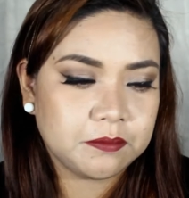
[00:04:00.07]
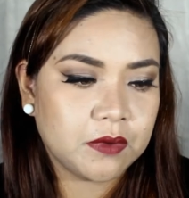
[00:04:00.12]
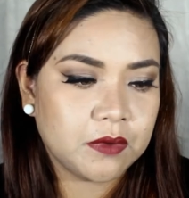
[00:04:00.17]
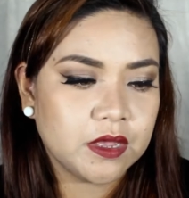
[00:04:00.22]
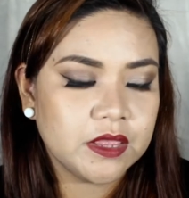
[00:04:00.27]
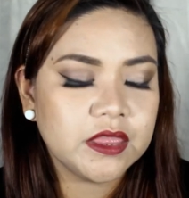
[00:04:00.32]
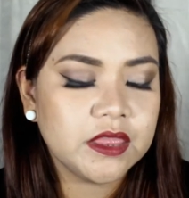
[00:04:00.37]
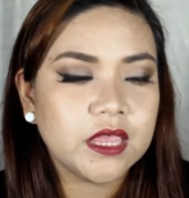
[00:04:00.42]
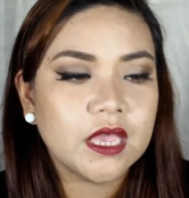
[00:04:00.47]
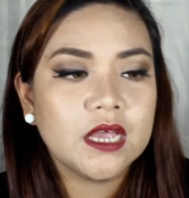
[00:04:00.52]

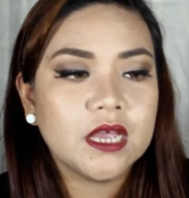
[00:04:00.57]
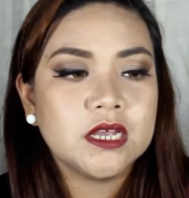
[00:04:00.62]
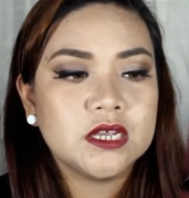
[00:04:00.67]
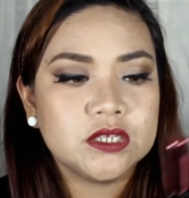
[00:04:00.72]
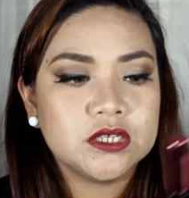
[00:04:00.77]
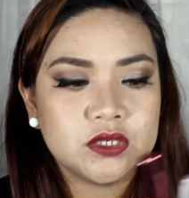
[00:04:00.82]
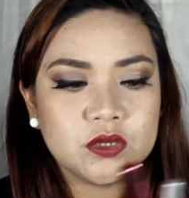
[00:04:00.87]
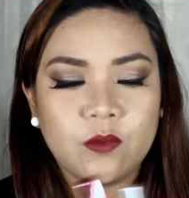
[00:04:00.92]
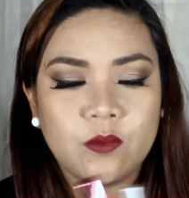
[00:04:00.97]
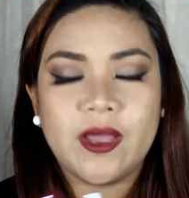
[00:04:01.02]
month.
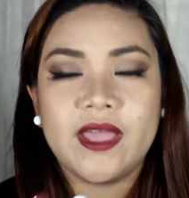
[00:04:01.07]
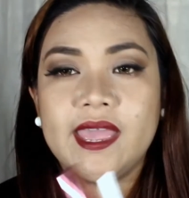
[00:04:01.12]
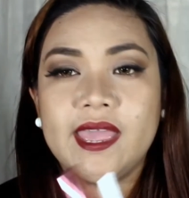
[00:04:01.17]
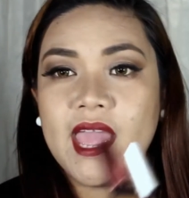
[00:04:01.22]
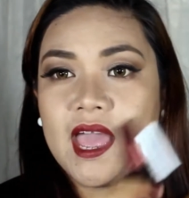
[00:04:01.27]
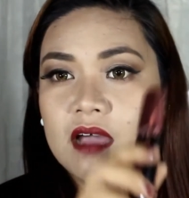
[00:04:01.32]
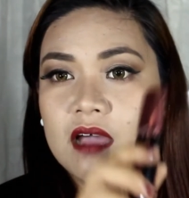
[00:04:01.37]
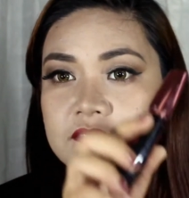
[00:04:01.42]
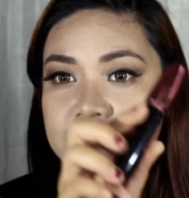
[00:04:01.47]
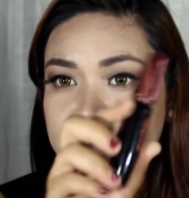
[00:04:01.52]
So I
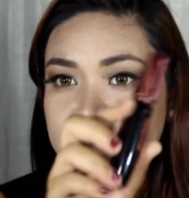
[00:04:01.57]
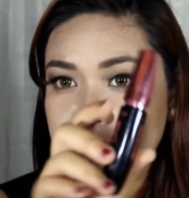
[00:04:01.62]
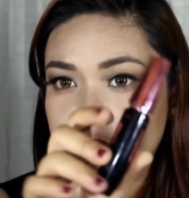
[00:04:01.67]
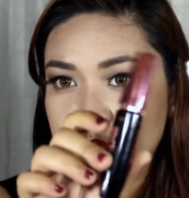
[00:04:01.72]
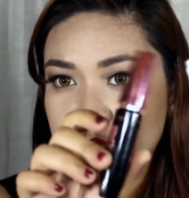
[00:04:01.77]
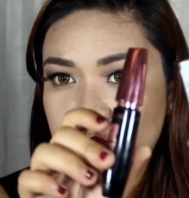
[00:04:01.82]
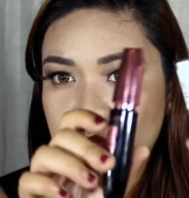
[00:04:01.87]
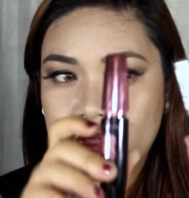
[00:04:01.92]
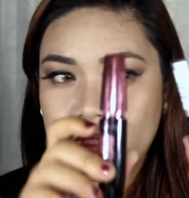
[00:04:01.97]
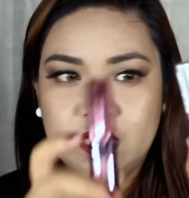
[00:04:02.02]
have
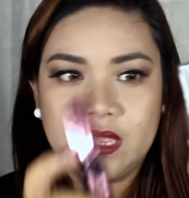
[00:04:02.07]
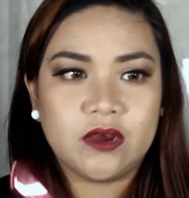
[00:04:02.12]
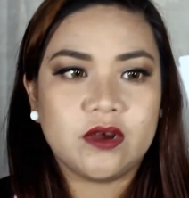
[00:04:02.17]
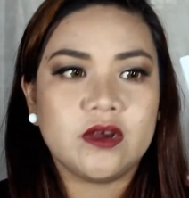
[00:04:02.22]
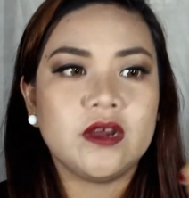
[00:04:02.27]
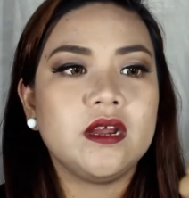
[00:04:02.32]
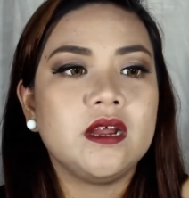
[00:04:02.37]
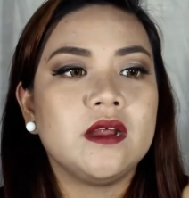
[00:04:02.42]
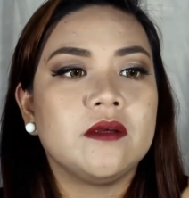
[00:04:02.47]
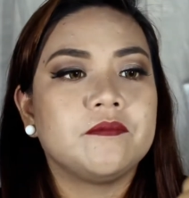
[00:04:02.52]
two
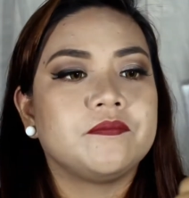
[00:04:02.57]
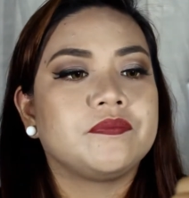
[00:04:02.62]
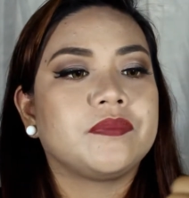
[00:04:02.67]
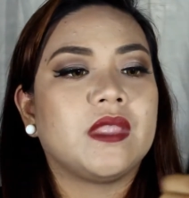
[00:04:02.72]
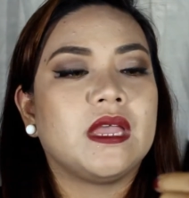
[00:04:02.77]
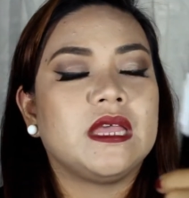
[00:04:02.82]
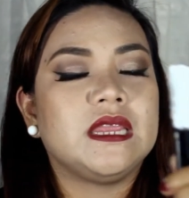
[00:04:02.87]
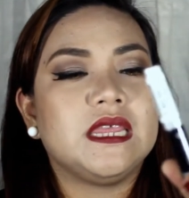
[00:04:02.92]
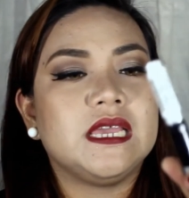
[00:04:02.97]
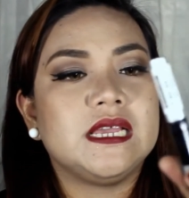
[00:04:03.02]
here.
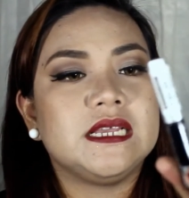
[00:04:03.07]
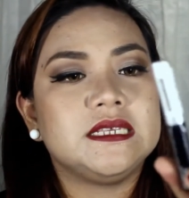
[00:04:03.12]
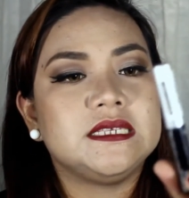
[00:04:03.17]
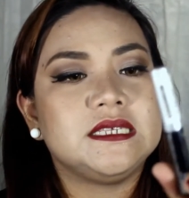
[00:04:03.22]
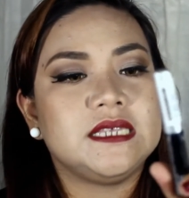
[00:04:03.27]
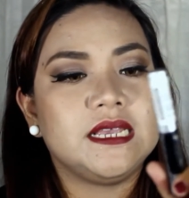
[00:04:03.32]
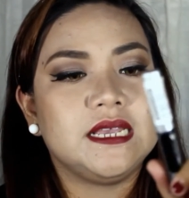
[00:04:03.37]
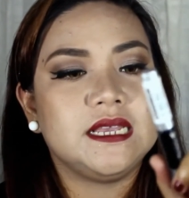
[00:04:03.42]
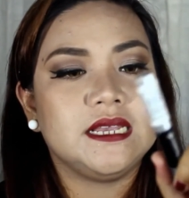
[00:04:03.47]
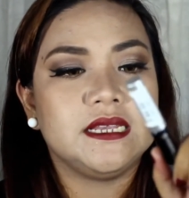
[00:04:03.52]

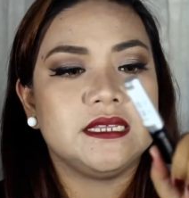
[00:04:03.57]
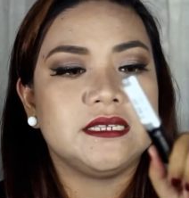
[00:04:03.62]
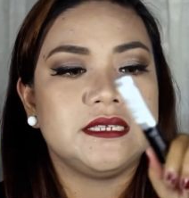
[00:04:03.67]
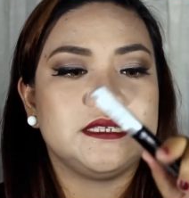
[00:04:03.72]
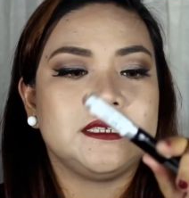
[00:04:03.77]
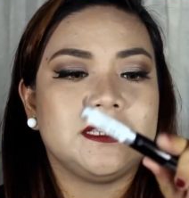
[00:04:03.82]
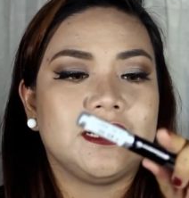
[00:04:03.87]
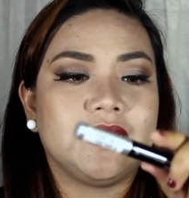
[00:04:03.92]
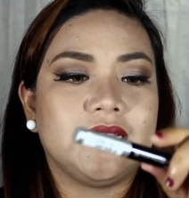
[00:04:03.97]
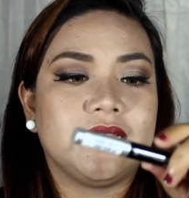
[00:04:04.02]
This
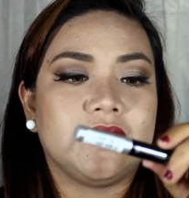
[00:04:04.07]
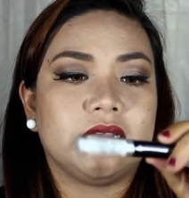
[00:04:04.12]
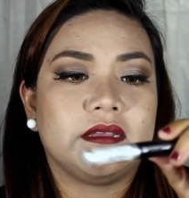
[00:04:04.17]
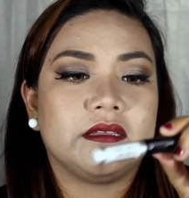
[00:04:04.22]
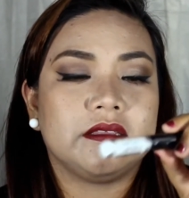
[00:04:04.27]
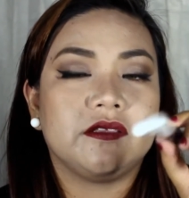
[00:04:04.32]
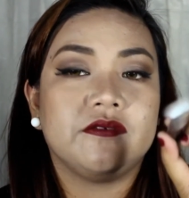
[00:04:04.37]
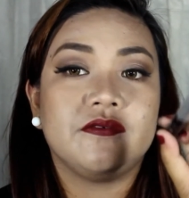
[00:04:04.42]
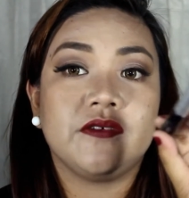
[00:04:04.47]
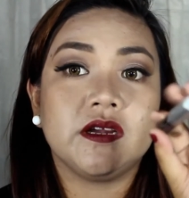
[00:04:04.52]
is the
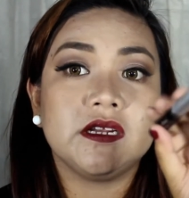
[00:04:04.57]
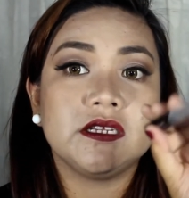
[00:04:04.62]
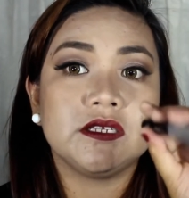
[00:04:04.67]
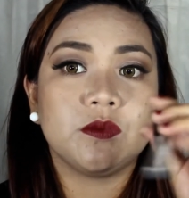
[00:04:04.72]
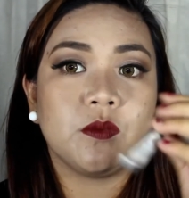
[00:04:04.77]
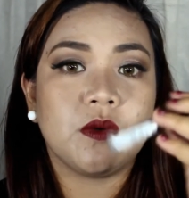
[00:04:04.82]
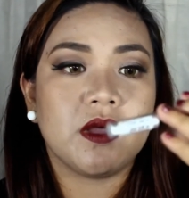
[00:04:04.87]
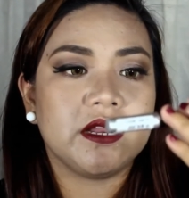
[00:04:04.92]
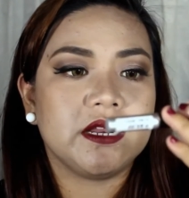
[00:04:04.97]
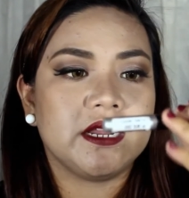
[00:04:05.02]

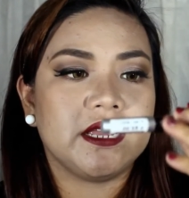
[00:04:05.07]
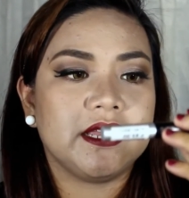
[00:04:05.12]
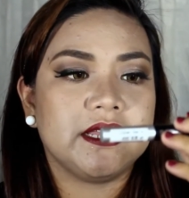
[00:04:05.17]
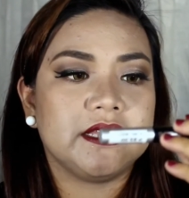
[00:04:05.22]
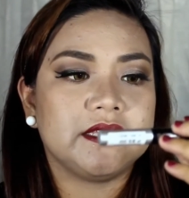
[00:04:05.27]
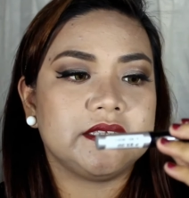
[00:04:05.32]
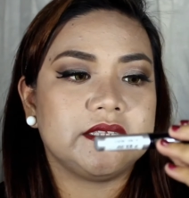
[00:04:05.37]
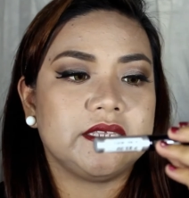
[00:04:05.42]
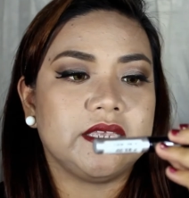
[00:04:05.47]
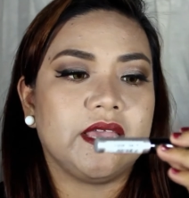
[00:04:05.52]
first one
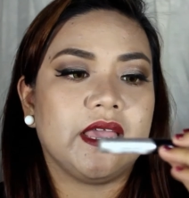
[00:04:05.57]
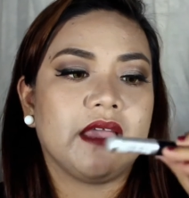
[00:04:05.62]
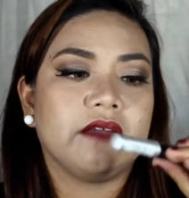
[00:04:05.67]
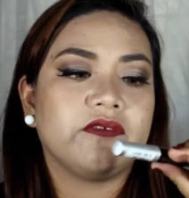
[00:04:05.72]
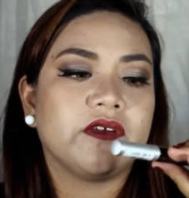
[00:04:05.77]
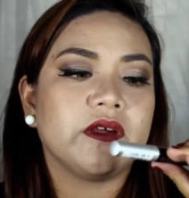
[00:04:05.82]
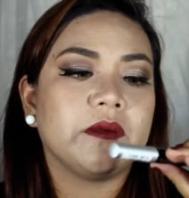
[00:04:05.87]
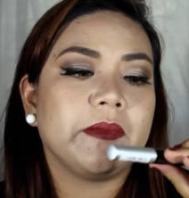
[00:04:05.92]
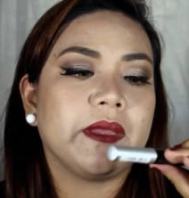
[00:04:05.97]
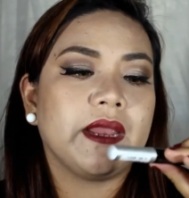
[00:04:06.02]
is the
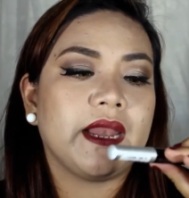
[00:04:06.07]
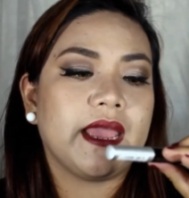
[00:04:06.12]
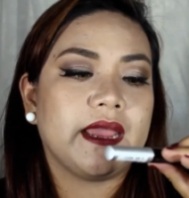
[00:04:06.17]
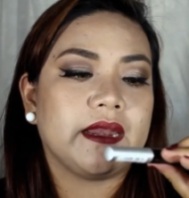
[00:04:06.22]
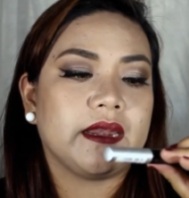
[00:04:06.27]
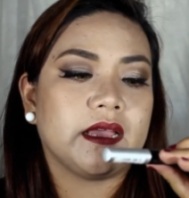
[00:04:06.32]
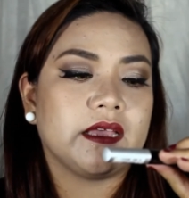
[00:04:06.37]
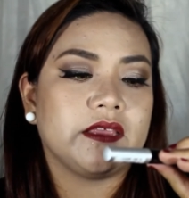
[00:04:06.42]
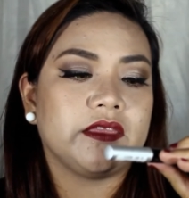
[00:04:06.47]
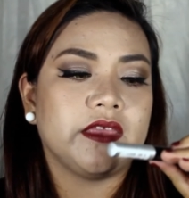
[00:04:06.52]
Ever
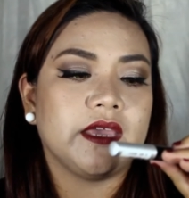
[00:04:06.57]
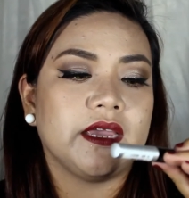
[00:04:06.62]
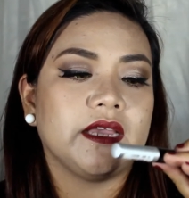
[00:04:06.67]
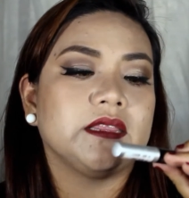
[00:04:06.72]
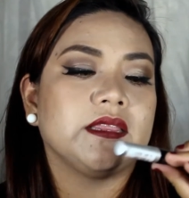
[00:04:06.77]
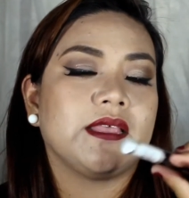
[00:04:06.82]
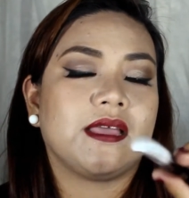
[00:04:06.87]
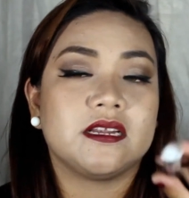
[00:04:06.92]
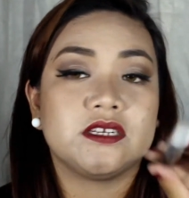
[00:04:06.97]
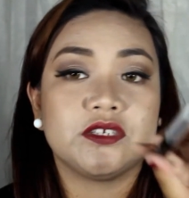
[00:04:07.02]
Belena Thick
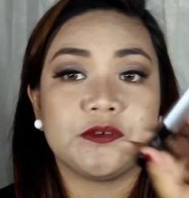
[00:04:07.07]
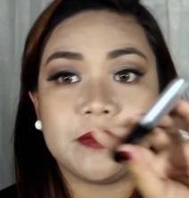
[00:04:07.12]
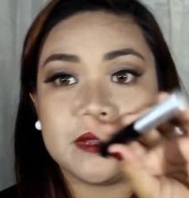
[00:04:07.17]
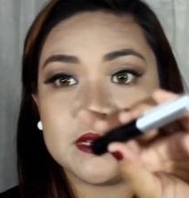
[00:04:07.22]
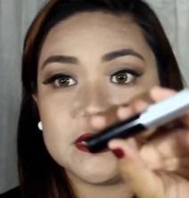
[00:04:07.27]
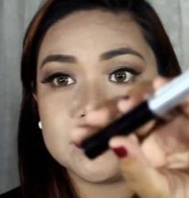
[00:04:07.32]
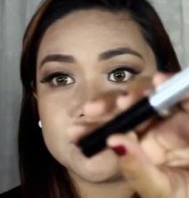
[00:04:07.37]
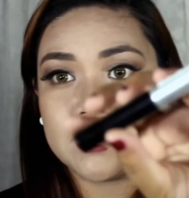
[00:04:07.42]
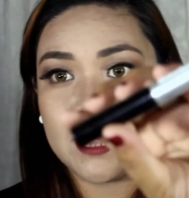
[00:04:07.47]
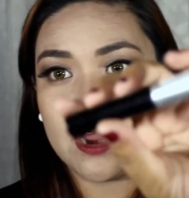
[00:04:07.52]
Lash
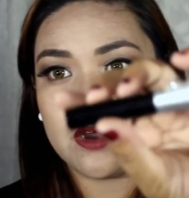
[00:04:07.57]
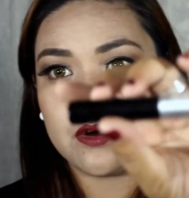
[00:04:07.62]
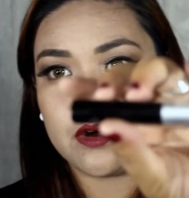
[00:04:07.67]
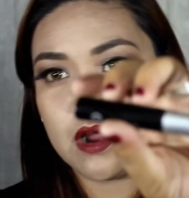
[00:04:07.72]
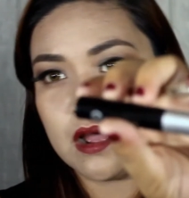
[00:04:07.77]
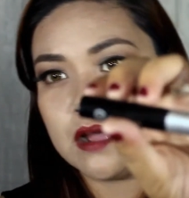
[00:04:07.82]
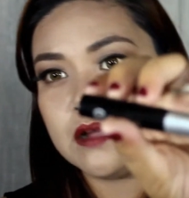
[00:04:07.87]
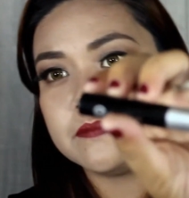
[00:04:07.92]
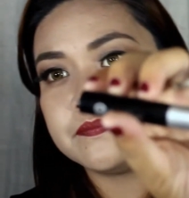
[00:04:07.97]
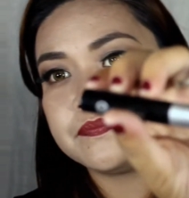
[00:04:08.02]

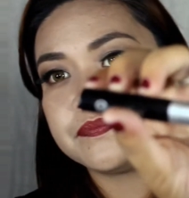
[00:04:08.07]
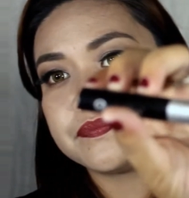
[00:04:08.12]
Mascara,